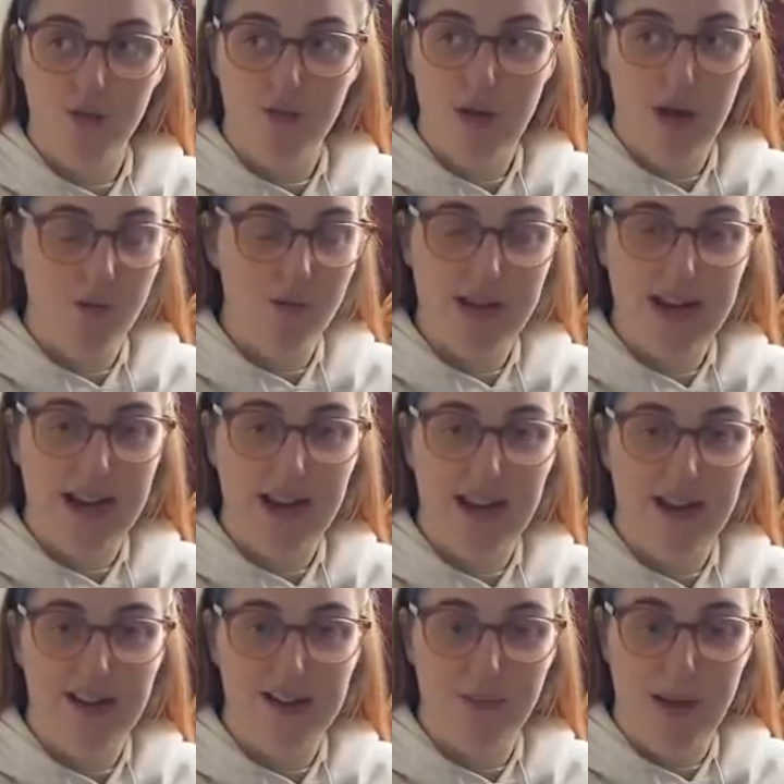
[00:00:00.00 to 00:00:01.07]
a
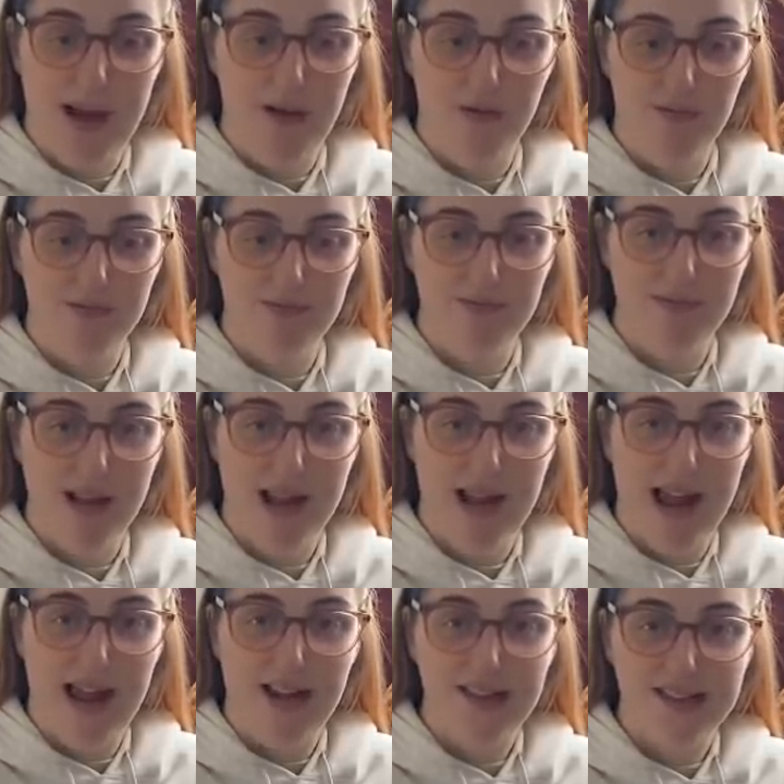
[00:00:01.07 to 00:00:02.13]
ridiculous amount,
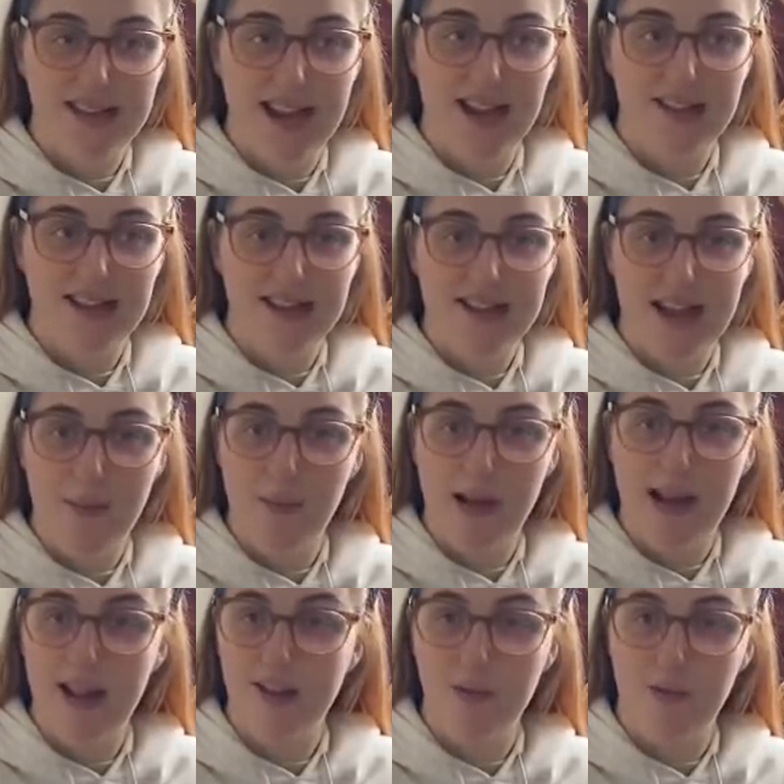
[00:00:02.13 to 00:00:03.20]
like 6 in 10
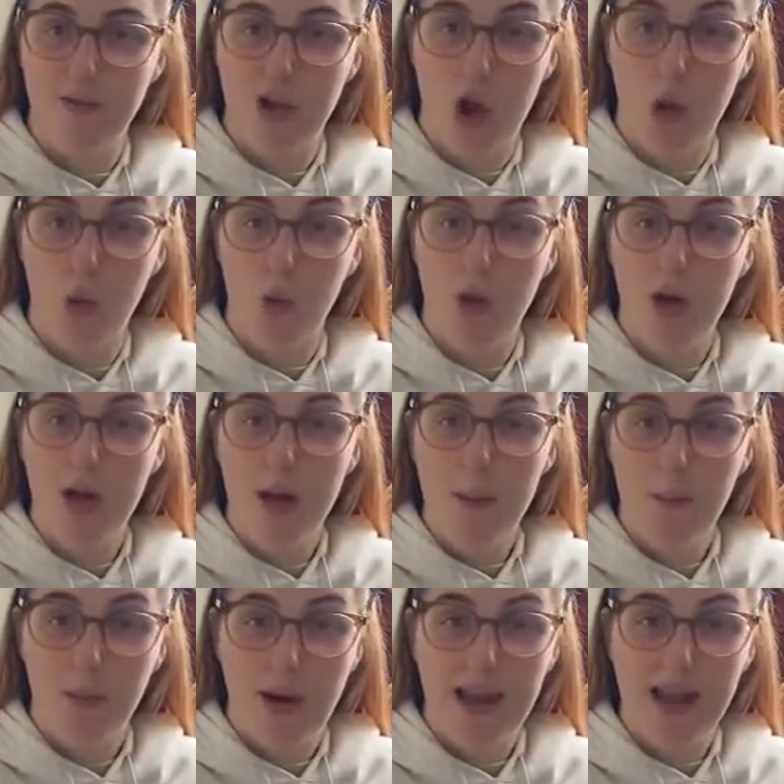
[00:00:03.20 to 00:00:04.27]
minutes with no
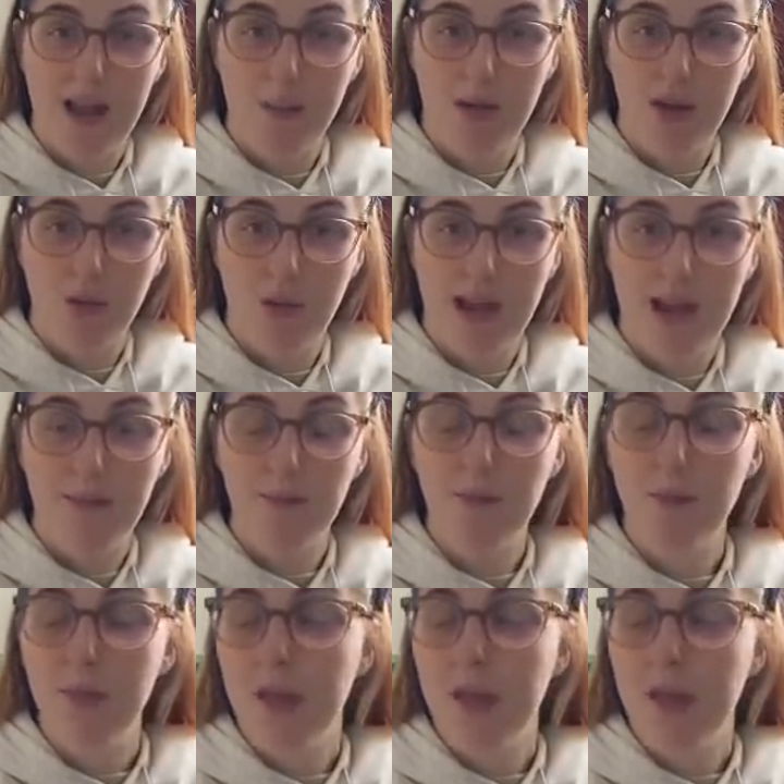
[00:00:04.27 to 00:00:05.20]
break in between.